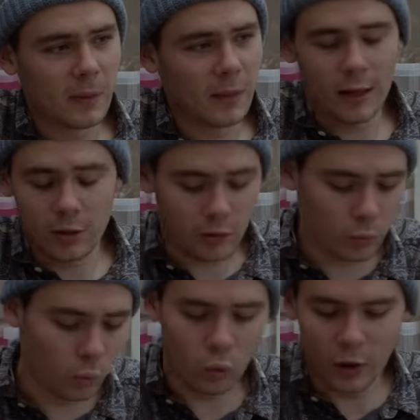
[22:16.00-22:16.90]
They could
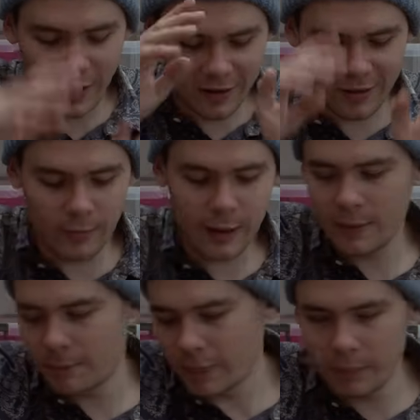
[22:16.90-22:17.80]
just walk into me
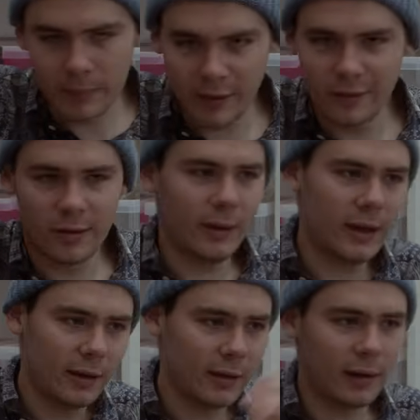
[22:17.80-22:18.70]
and bump into
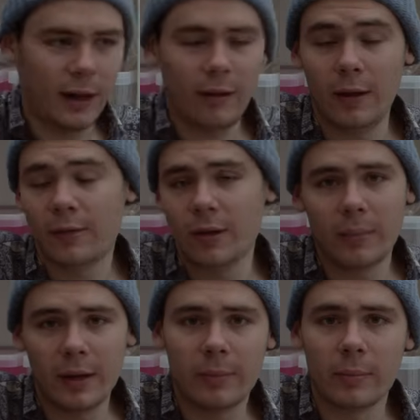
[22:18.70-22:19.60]
me, and if
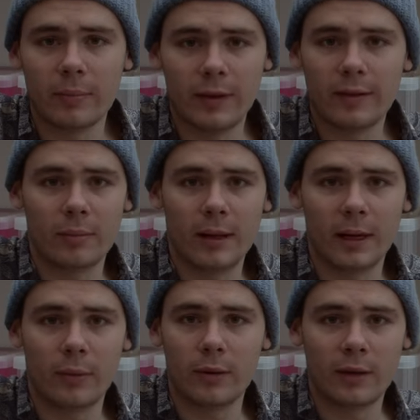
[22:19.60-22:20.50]
somebody bumped into me,
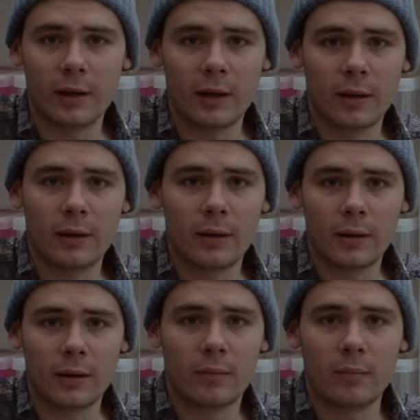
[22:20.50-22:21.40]
I would
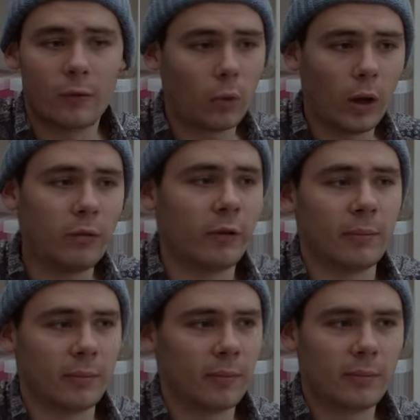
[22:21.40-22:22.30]
fall over.
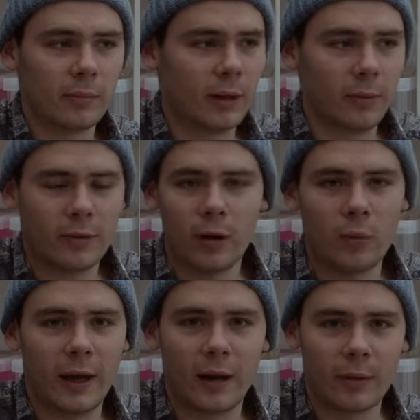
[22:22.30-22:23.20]
There was no
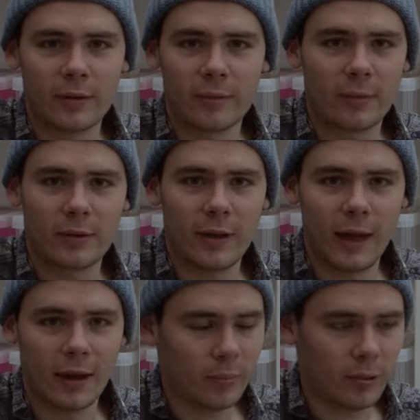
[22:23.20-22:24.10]
way I was
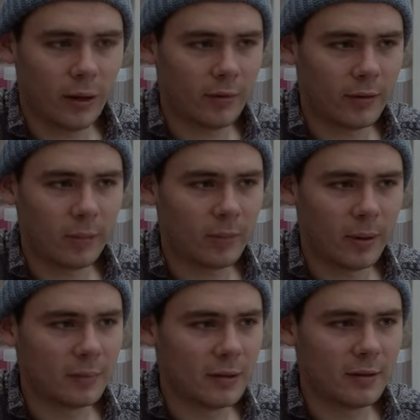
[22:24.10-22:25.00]
staying upright if someone
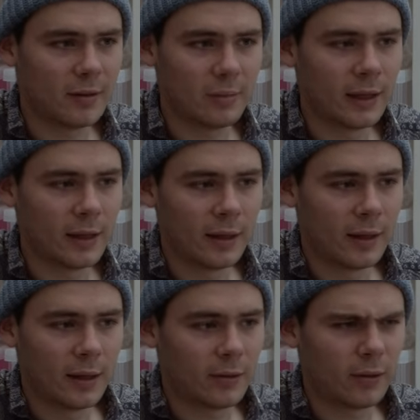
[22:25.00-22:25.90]
bumped into me.
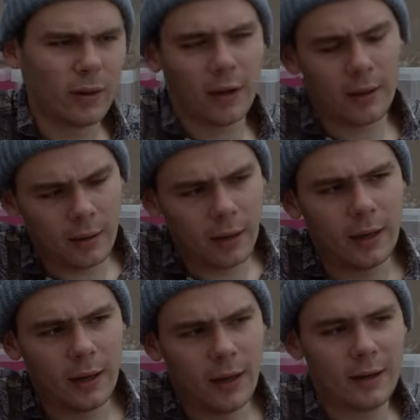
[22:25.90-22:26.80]
So,
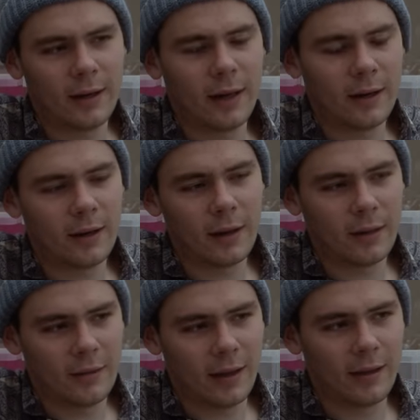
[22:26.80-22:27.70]
in
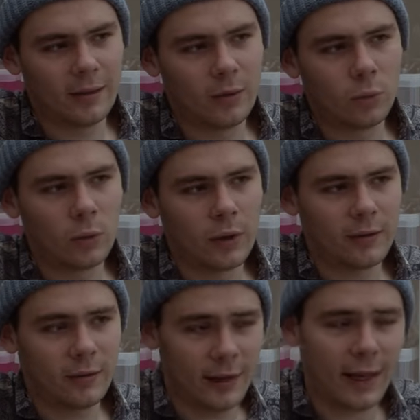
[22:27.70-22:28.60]
another sense, the walking
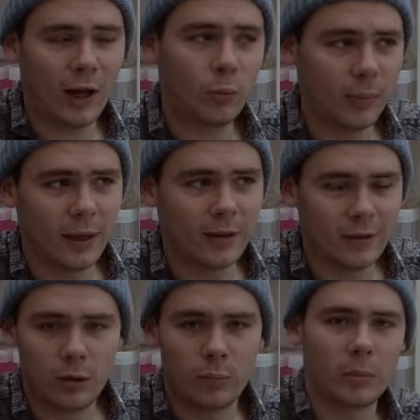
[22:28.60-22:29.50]
stick helped me at the
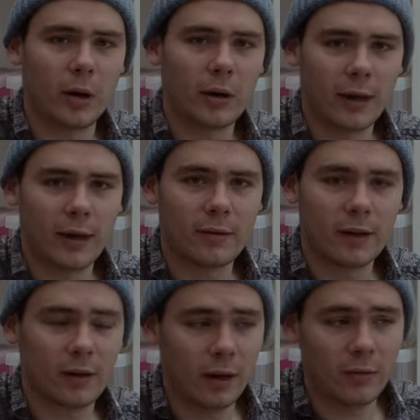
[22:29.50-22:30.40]
supermarket, because
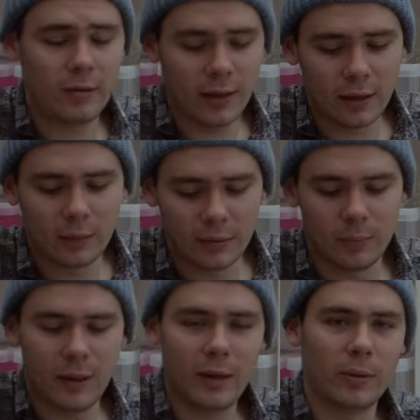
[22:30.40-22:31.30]
it kind of signaled to
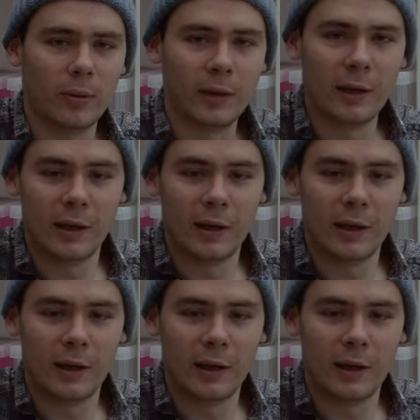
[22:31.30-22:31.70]
people,